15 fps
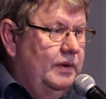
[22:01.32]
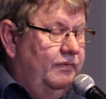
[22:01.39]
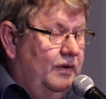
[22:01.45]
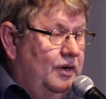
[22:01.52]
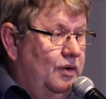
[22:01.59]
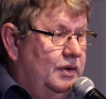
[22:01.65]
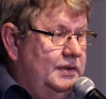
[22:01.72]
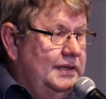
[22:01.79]

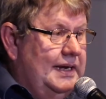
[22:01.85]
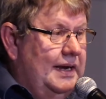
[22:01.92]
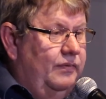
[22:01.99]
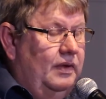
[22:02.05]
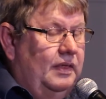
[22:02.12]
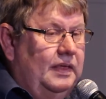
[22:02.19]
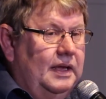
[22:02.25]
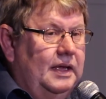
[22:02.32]
we've looked at
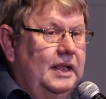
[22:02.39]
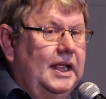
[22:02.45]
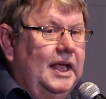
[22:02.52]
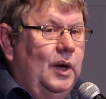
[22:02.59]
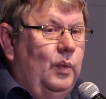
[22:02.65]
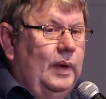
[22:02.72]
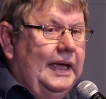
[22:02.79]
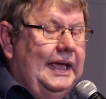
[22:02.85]
everything,
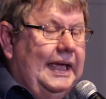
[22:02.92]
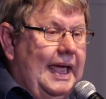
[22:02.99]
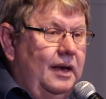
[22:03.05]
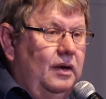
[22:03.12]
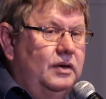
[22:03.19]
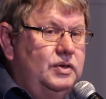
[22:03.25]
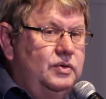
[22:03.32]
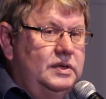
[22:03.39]
we
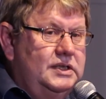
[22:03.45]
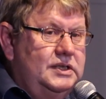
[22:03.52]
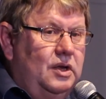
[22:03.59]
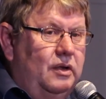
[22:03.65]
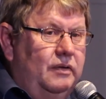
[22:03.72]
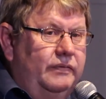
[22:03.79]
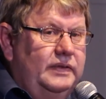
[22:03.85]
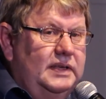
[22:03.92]
cannot
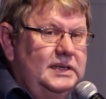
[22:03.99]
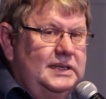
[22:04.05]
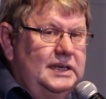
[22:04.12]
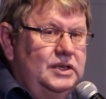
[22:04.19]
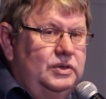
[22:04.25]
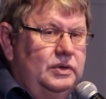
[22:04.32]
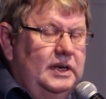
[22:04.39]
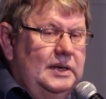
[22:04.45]
resolve this
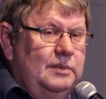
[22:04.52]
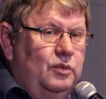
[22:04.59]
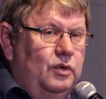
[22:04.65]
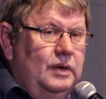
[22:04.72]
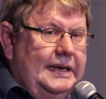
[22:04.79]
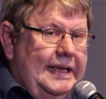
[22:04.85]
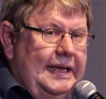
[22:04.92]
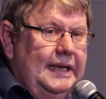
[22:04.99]
issue
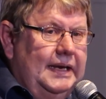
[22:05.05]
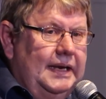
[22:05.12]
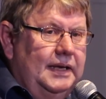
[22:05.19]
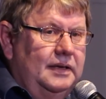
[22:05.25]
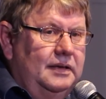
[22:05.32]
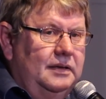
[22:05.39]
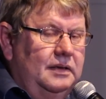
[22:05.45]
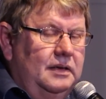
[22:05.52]
anymore
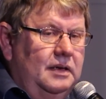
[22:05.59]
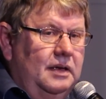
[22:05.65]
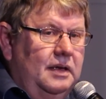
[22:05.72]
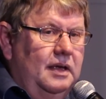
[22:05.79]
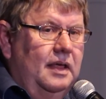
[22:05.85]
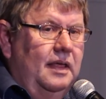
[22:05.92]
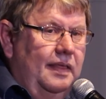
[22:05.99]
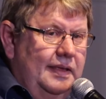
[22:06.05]
legally.
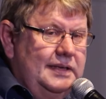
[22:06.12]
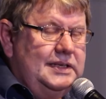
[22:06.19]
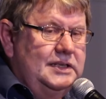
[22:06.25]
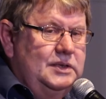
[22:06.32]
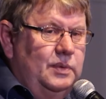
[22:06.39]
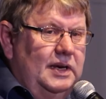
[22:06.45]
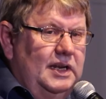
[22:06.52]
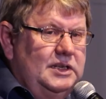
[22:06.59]
This
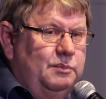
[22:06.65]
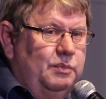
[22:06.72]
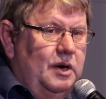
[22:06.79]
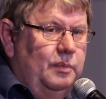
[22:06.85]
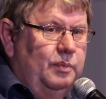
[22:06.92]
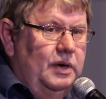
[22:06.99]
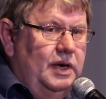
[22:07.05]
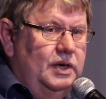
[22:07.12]
is when
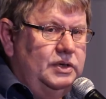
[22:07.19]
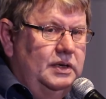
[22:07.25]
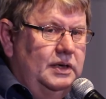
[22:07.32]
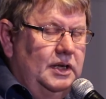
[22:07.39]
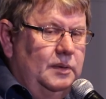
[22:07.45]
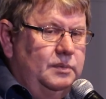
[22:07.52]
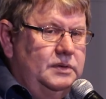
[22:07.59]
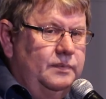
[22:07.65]

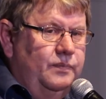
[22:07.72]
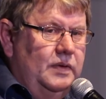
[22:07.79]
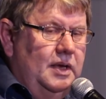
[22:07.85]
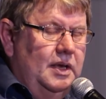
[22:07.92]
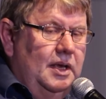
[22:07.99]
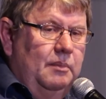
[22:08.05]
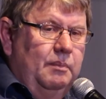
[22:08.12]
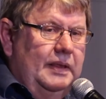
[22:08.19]
expropriation comes.
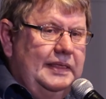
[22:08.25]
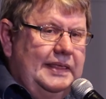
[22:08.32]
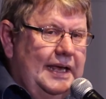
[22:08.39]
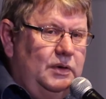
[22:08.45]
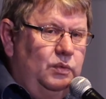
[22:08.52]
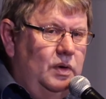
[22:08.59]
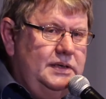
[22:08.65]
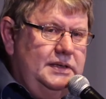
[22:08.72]
But
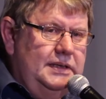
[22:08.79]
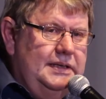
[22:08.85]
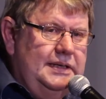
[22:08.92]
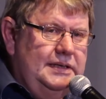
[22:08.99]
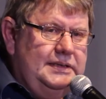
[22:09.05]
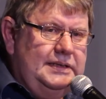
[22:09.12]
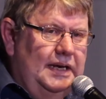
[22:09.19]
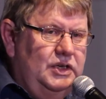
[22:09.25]
that wasn't
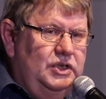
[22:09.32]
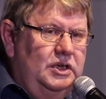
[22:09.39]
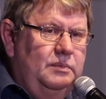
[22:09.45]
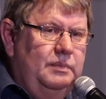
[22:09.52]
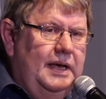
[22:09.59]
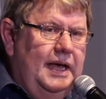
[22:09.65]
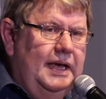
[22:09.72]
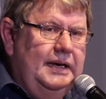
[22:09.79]
the intention
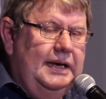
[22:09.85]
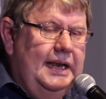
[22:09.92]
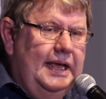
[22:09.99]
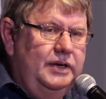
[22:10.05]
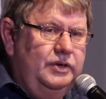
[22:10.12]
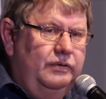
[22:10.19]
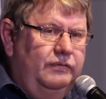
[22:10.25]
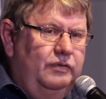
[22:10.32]
behind
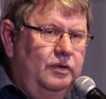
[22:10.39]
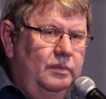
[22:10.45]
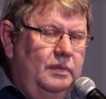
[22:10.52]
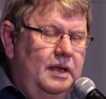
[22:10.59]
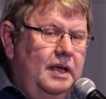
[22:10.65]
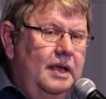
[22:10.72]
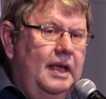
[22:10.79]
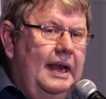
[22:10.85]
land
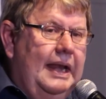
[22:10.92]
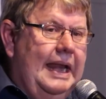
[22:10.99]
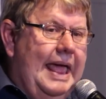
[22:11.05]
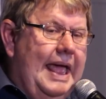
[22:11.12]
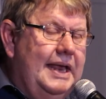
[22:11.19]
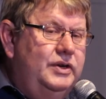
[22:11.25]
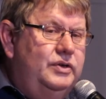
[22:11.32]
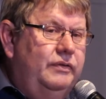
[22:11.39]
reform.
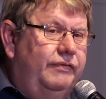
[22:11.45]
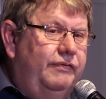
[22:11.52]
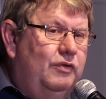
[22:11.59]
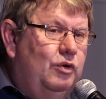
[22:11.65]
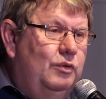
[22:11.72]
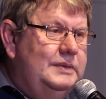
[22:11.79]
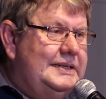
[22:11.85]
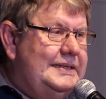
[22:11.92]
Land
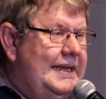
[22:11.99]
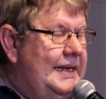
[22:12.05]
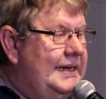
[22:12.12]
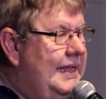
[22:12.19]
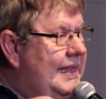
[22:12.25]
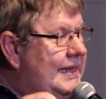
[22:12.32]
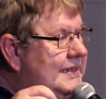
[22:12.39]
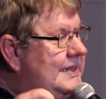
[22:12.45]
reform
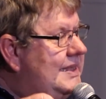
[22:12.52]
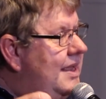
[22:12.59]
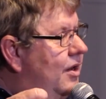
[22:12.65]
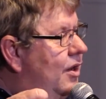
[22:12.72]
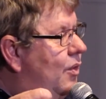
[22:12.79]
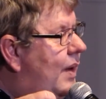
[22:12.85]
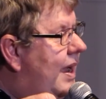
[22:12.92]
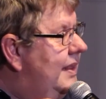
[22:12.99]
said, is there
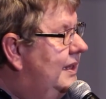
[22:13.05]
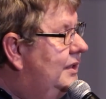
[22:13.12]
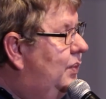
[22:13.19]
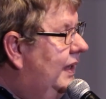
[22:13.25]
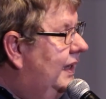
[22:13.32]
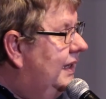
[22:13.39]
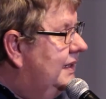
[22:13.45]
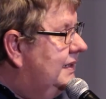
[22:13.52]
a way that
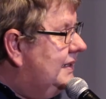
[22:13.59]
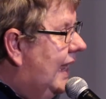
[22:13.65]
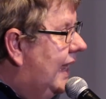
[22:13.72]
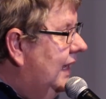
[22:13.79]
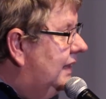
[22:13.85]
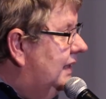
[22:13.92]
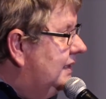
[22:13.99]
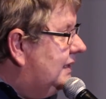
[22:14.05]
we can
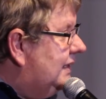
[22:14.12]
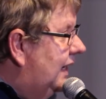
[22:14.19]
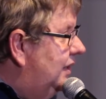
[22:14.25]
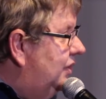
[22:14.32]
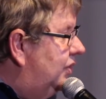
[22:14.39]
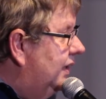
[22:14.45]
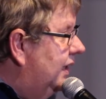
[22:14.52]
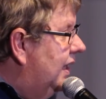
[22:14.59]
take this
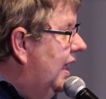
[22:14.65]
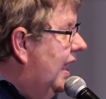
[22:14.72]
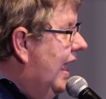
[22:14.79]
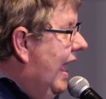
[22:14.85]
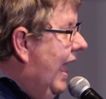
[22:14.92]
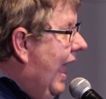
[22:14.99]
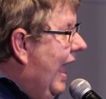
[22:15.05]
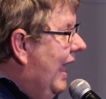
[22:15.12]
country
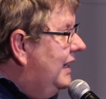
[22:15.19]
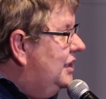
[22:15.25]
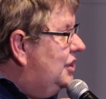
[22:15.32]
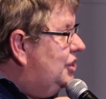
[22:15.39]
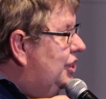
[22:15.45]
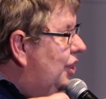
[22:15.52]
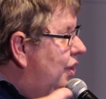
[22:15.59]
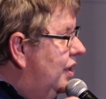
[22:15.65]

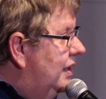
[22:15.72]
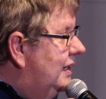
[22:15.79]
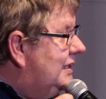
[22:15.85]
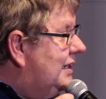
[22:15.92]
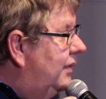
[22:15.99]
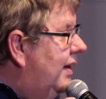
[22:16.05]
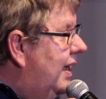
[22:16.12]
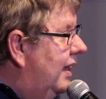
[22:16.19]
and turn
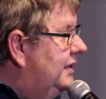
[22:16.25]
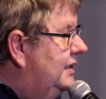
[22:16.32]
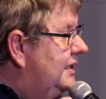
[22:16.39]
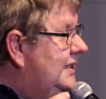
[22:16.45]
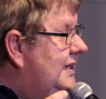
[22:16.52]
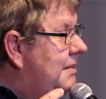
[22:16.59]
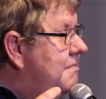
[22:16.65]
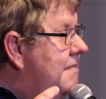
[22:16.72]
it around?
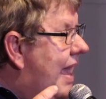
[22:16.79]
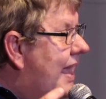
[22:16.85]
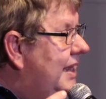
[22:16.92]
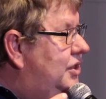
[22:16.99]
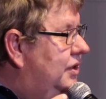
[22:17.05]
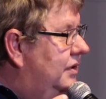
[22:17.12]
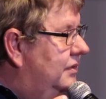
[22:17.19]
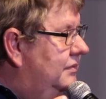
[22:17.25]
Just
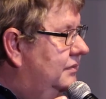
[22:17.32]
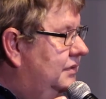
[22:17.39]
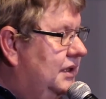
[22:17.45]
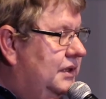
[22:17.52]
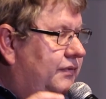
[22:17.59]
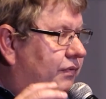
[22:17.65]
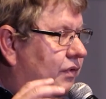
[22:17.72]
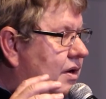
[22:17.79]
imagine,
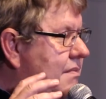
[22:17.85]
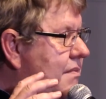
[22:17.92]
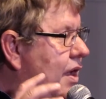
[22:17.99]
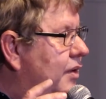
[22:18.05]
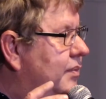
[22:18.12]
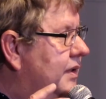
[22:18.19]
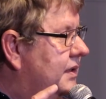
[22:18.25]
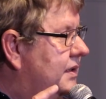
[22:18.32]
just for a
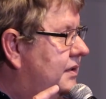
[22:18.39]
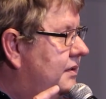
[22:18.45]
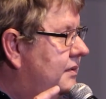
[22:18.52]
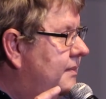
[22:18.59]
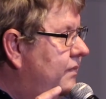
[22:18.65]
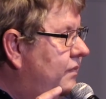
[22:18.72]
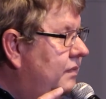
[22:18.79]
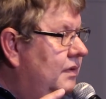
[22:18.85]
moment,
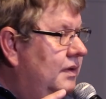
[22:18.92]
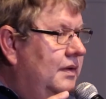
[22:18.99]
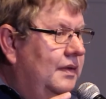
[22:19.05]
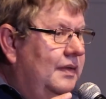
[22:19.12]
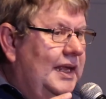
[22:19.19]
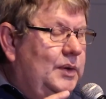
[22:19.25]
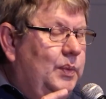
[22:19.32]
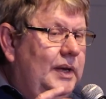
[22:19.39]

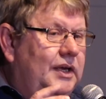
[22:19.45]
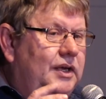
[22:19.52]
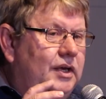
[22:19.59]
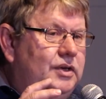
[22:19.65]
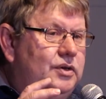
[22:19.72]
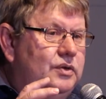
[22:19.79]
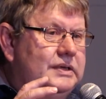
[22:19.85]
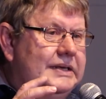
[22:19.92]
that we
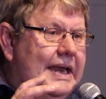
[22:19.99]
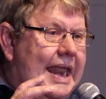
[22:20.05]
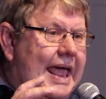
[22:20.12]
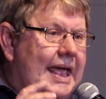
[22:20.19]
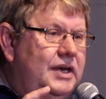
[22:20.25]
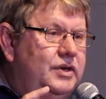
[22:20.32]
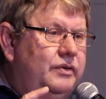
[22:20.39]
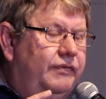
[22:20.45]
could use
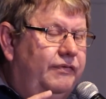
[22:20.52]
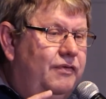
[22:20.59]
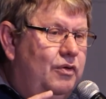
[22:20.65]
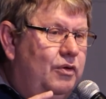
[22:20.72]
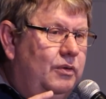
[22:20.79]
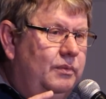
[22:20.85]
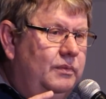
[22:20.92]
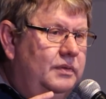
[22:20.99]
land
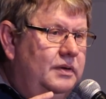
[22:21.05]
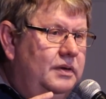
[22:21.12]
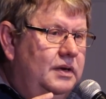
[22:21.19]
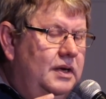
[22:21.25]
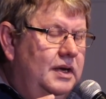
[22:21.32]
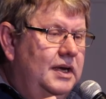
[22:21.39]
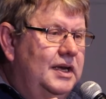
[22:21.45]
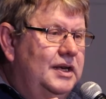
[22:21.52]
reform
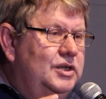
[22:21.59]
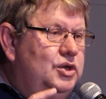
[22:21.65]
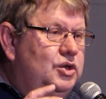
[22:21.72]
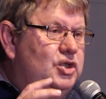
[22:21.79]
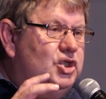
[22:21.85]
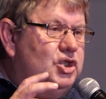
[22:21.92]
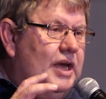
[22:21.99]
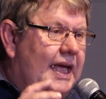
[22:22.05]
to
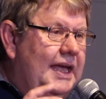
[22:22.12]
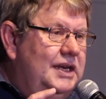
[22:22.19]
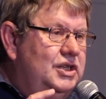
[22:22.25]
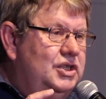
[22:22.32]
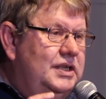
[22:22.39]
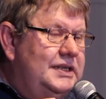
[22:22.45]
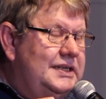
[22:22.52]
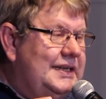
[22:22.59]

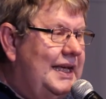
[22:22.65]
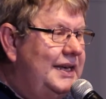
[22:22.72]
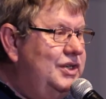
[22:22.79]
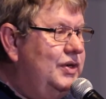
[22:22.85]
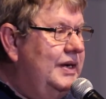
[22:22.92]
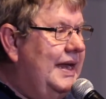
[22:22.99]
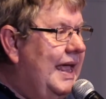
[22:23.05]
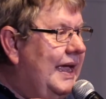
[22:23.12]
change this
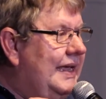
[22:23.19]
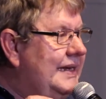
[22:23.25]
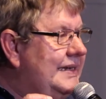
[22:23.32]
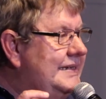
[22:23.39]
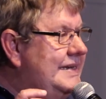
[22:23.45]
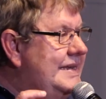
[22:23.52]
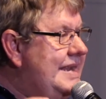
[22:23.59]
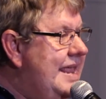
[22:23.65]
country like it
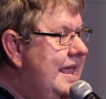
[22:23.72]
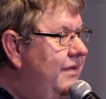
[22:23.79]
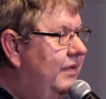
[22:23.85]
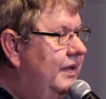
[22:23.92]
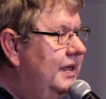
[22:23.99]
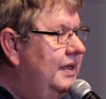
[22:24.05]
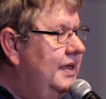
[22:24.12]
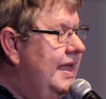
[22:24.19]
has
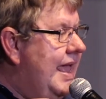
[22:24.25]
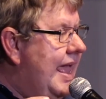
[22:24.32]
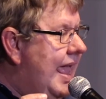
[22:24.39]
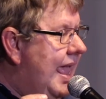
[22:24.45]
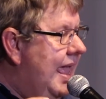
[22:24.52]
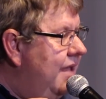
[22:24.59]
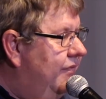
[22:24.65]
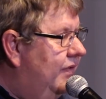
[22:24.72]
never,
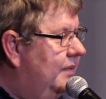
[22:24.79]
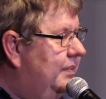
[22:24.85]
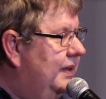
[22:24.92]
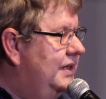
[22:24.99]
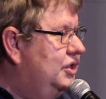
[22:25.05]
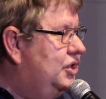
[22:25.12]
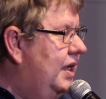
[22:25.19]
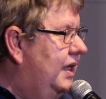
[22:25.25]
ever
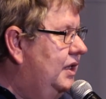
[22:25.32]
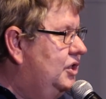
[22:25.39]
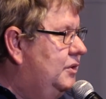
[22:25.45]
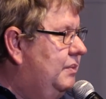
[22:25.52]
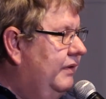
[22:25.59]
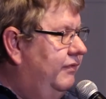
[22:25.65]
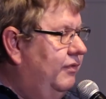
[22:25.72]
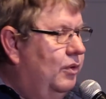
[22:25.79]
been
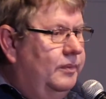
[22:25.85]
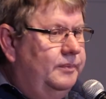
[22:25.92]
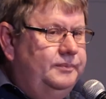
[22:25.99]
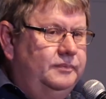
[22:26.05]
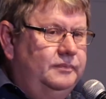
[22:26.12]
changed before.